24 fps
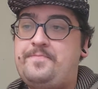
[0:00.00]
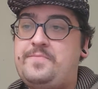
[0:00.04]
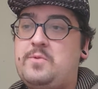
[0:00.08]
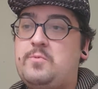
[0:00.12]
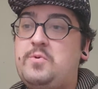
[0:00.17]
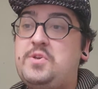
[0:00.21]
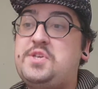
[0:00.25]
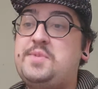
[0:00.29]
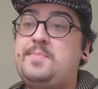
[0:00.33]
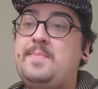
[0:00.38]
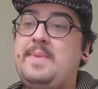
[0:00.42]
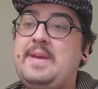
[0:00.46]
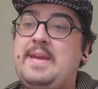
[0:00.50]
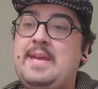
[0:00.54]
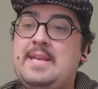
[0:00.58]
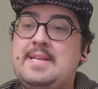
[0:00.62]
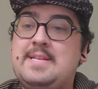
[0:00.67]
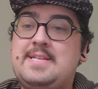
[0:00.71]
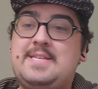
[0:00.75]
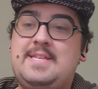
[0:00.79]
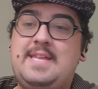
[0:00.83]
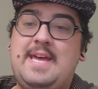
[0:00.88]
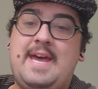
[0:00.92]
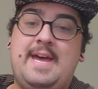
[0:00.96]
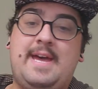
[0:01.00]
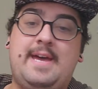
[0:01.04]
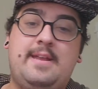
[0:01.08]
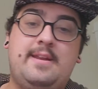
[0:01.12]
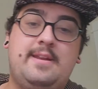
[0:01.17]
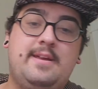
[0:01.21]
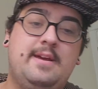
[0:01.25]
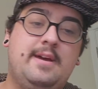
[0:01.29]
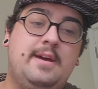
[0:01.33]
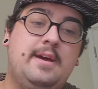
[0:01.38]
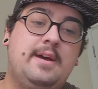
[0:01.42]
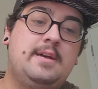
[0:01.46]
Which means
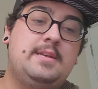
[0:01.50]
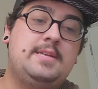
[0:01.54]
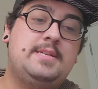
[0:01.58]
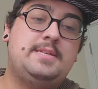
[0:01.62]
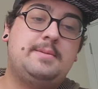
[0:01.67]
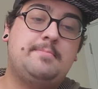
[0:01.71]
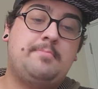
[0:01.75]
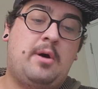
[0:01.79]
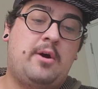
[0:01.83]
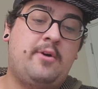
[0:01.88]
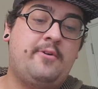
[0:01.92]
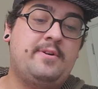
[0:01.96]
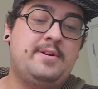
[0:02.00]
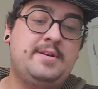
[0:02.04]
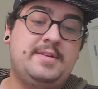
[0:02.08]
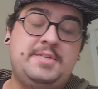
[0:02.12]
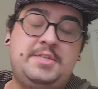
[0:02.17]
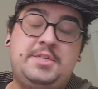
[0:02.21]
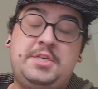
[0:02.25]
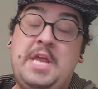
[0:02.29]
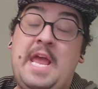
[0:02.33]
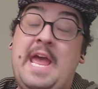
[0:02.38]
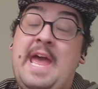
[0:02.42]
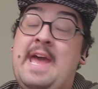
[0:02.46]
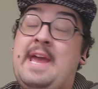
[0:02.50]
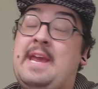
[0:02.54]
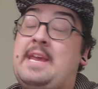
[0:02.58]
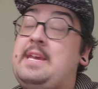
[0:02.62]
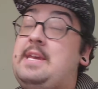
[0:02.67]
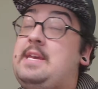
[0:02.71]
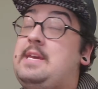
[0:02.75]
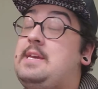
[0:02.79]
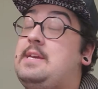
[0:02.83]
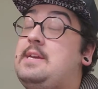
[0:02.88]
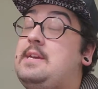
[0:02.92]
that Samara, Jack,